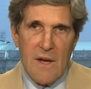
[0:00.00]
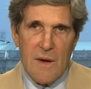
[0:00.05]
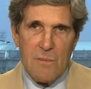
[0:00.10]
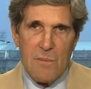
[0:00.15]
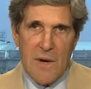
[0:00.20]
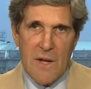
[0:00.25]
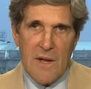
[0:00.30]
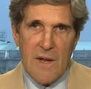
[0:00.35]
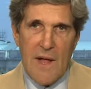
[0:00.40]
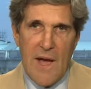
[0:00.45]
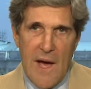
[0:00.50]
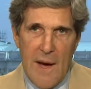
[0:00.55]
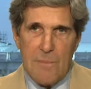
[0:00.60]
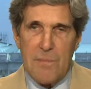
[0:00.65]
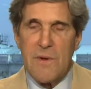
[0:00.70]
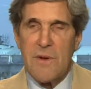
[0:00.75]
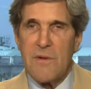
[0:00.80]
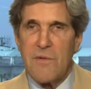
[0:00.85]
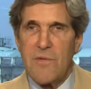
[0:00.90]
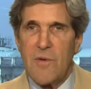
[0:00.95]
But it
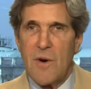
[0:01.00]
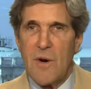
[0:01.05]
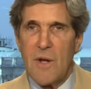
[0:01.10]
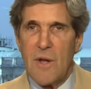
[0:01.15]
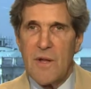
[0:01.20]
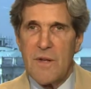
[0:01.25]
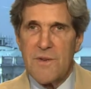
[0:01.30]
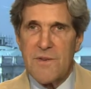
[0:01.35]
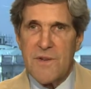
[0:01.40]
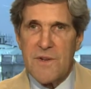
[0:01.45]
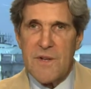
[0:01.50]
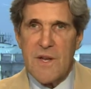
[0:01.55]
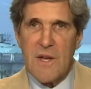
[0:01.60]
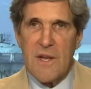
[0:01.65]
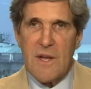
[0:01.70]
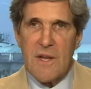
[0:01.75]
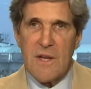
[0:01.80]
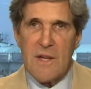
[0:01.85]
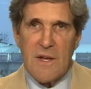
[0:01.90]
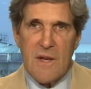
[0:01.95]
happened to fall on
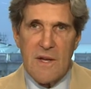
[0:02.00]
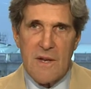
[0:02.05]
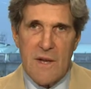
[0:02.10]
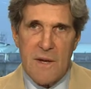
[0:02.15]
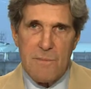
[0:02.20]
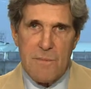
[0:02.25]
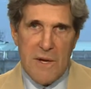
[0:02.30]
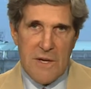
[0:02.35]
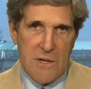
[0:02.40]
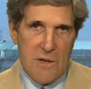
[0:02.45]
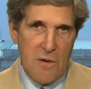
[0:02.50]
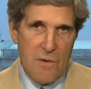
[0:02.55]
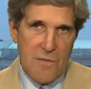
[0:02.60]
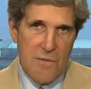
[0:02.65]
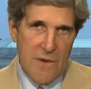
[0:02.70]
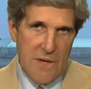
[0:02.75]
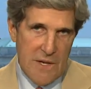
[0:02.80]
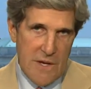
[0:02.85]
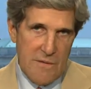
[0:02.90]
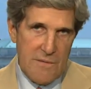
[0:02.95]
today, and I beg your
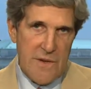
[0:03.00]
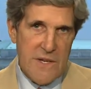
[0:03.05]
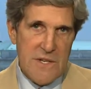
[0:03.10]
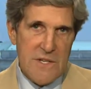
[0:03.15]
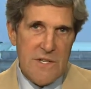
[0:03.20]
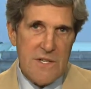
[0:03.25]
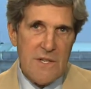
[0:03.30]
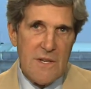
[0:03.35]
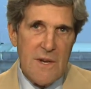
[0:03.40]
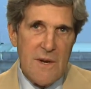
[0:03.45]
forgiveness.